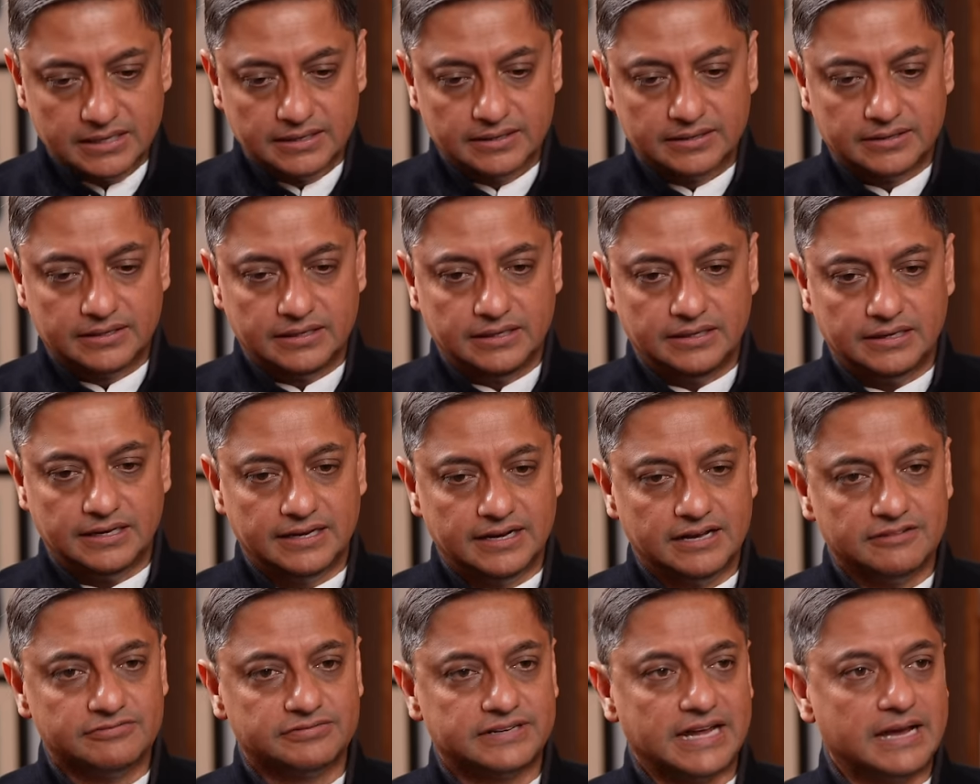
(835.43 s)
the
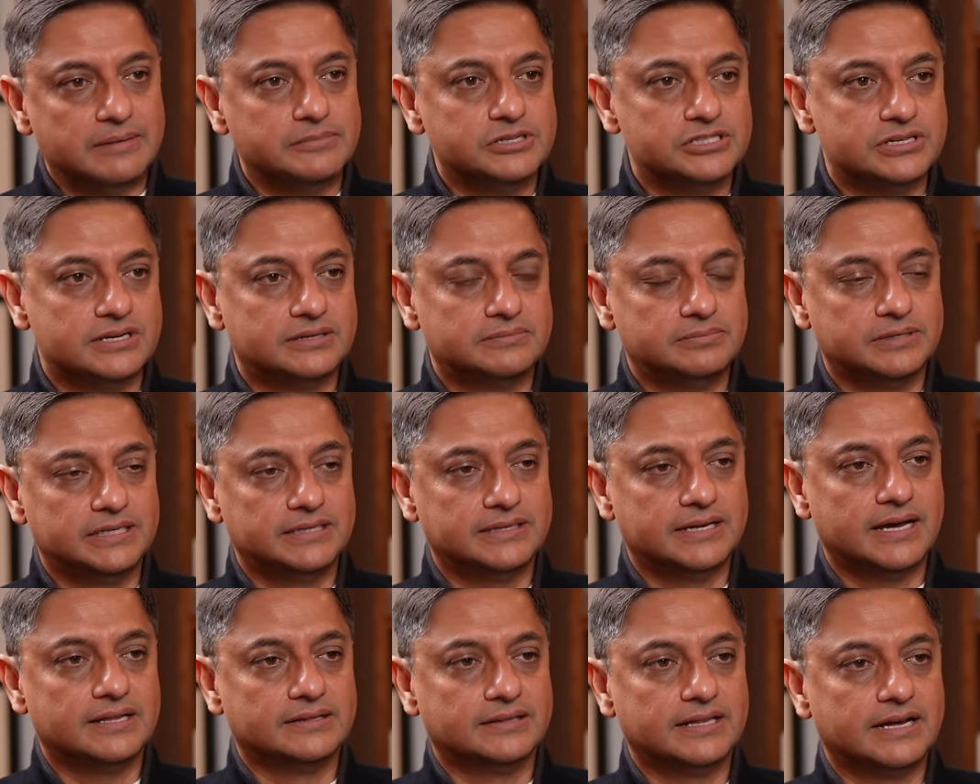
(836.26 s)
enough damage had been
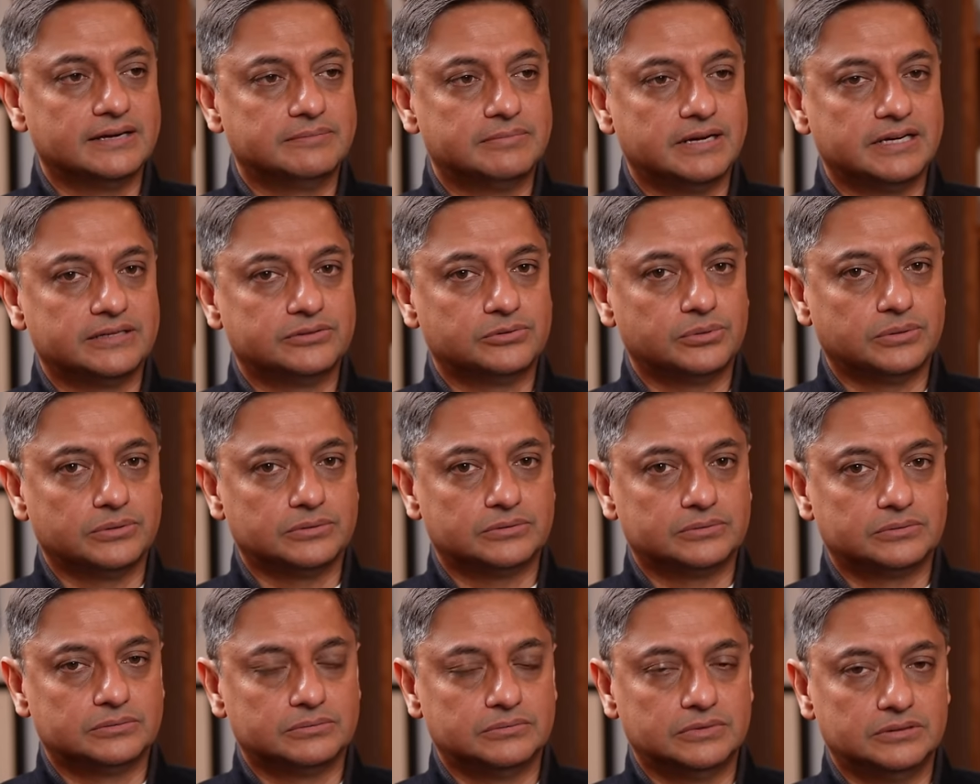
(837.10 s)
done that by
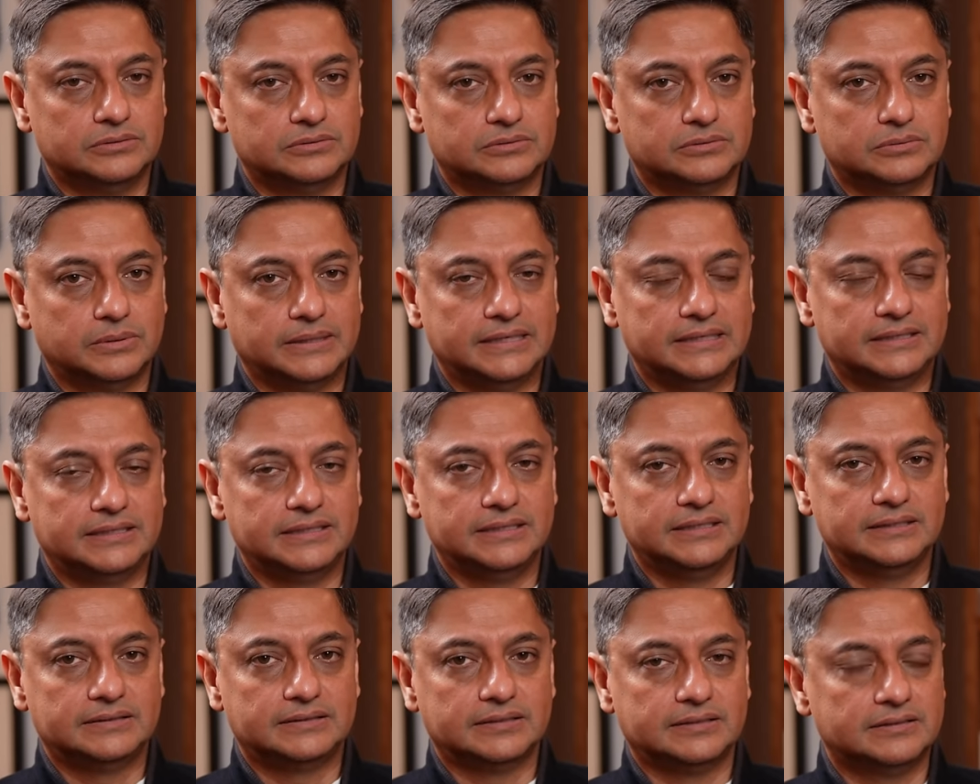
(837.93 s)

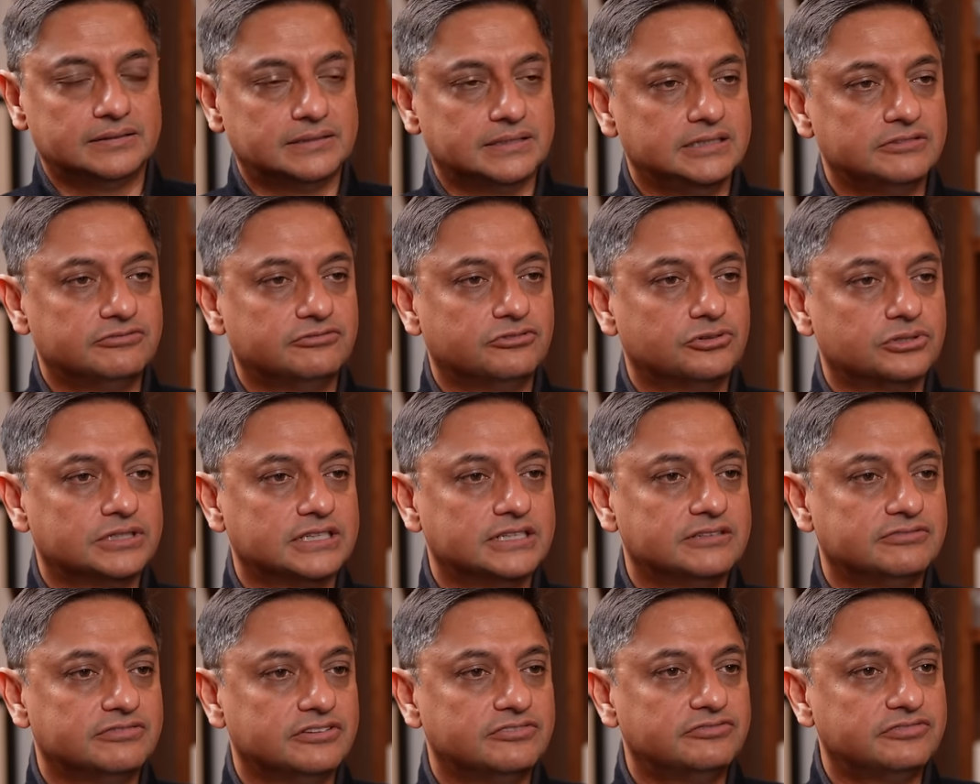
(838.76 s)
2013,
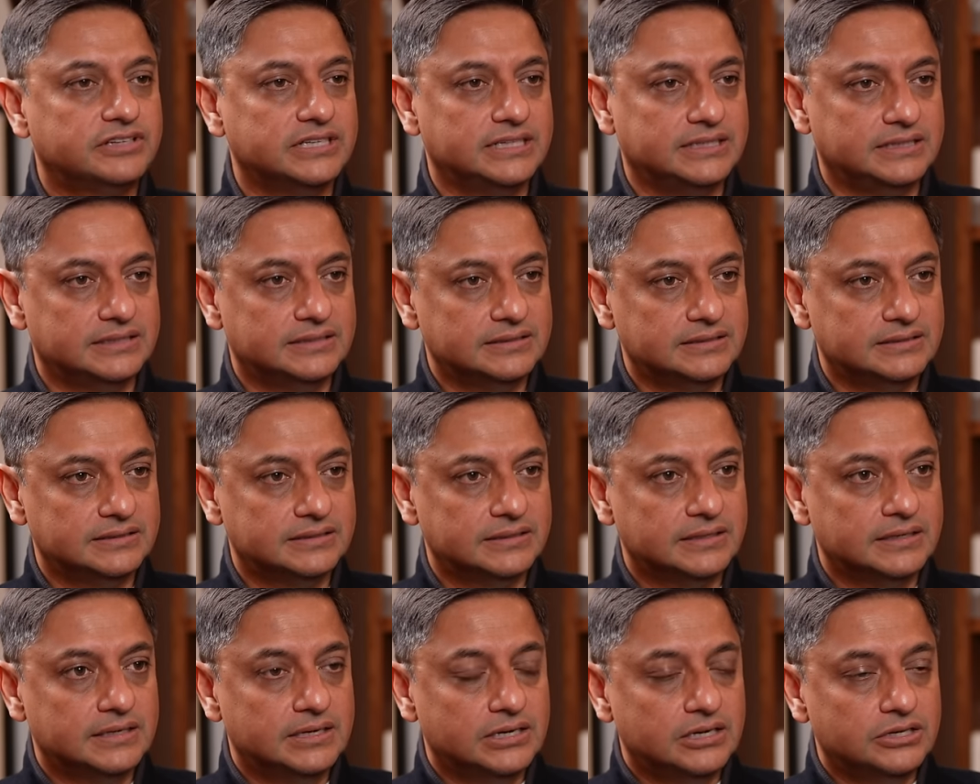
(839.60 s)
14, 15,
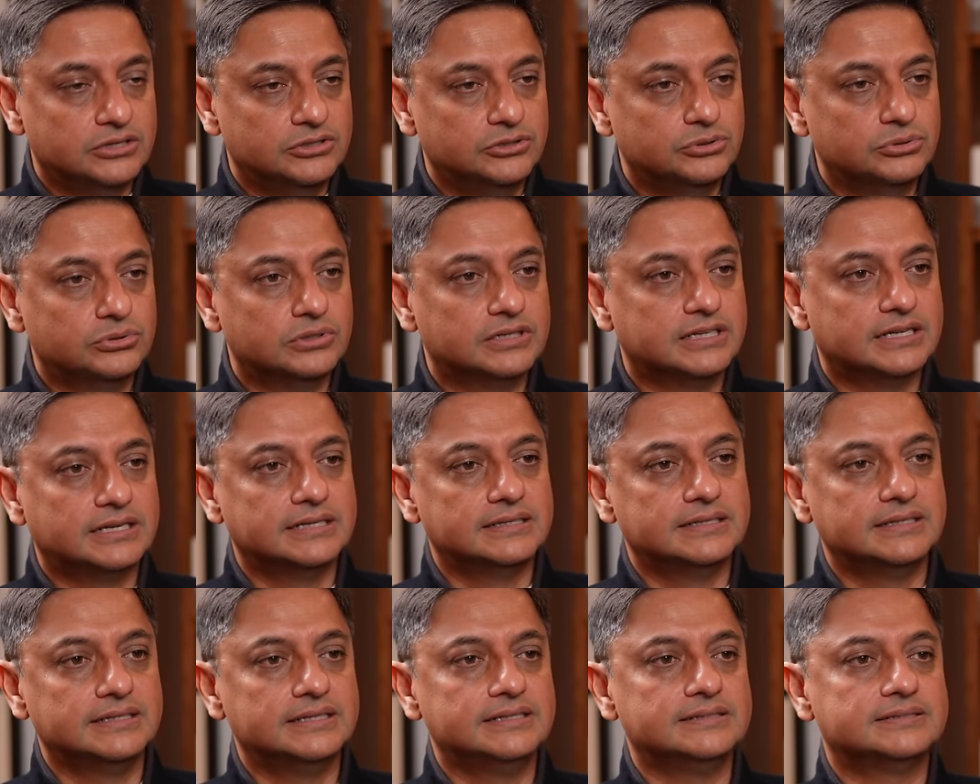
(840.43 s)
you could
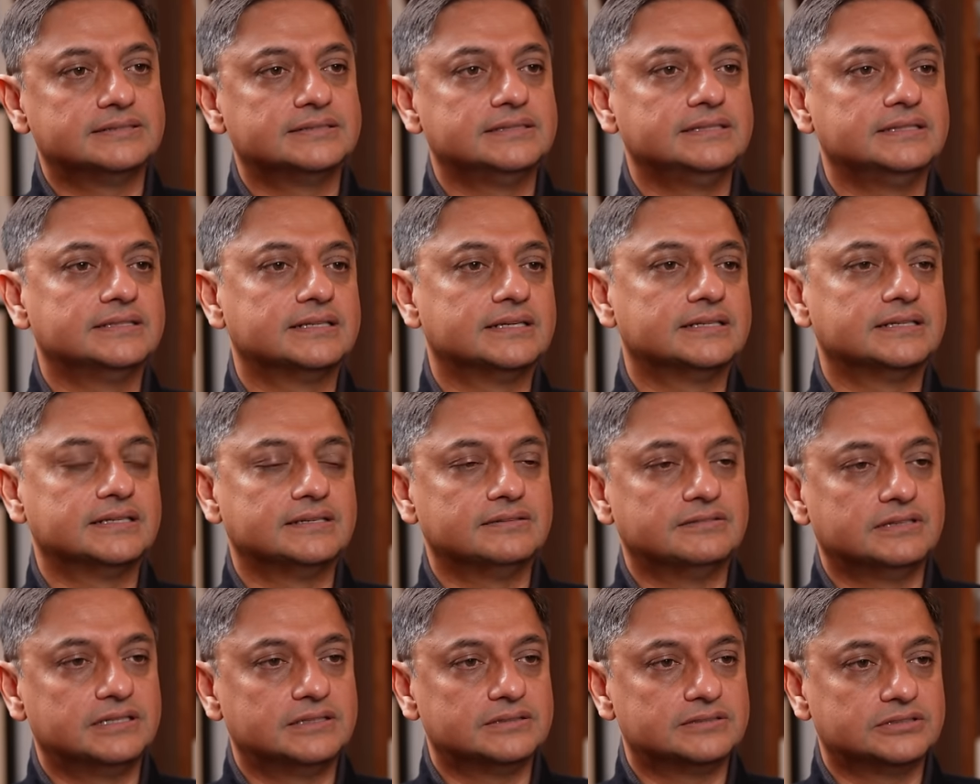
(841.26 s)
clearly see that
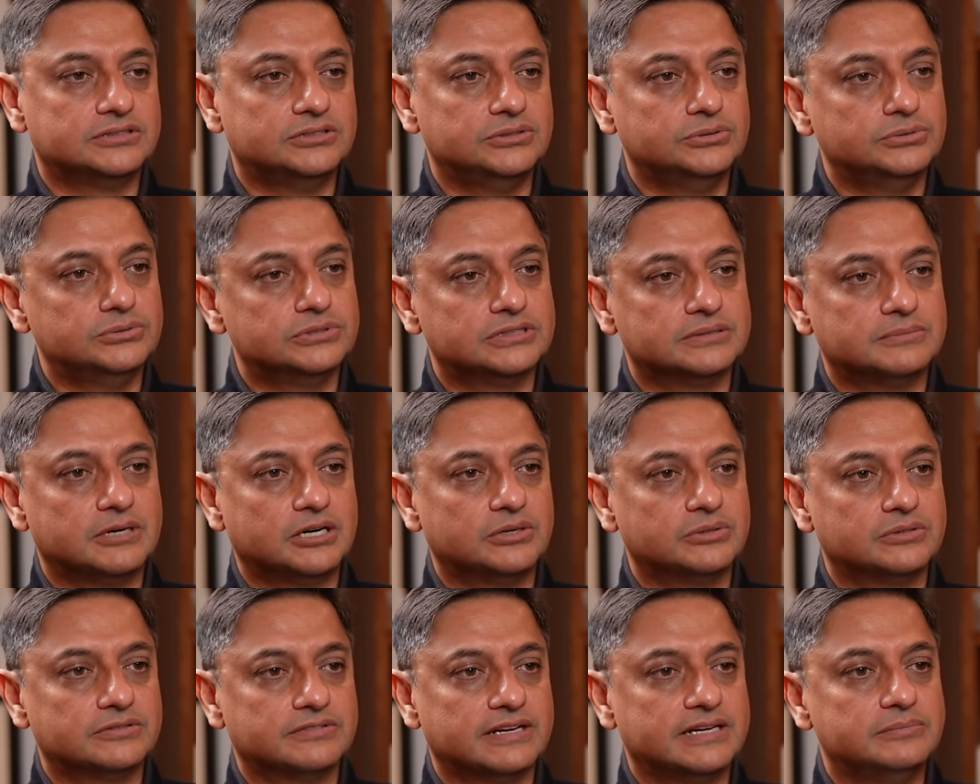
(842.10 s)
there was huge
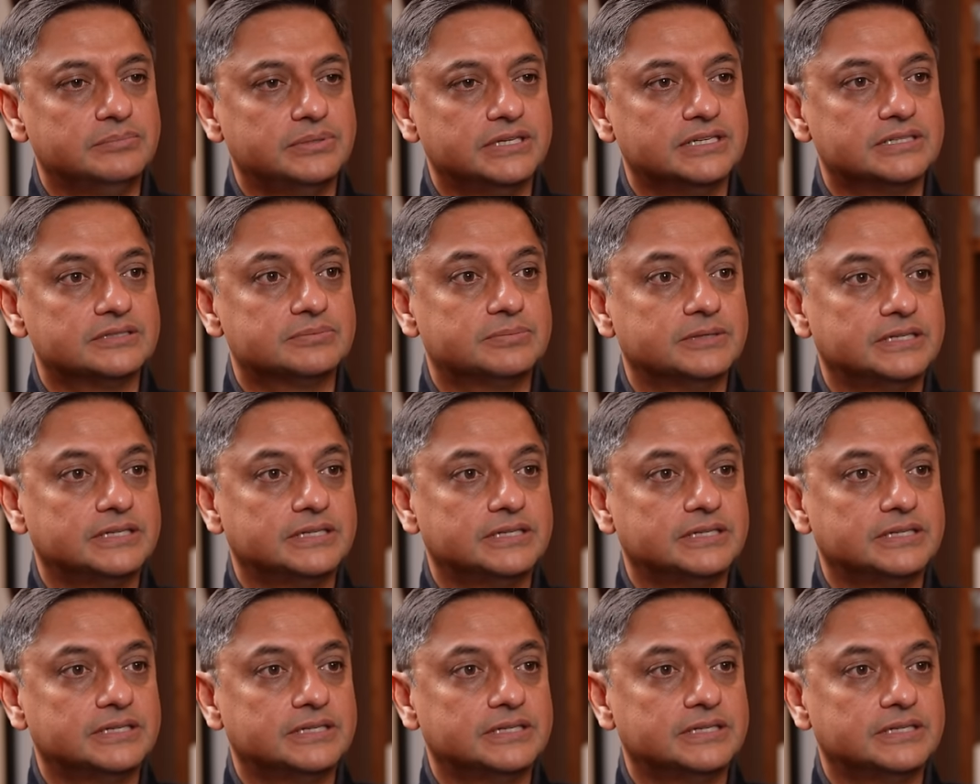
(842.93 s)
amount of NPAs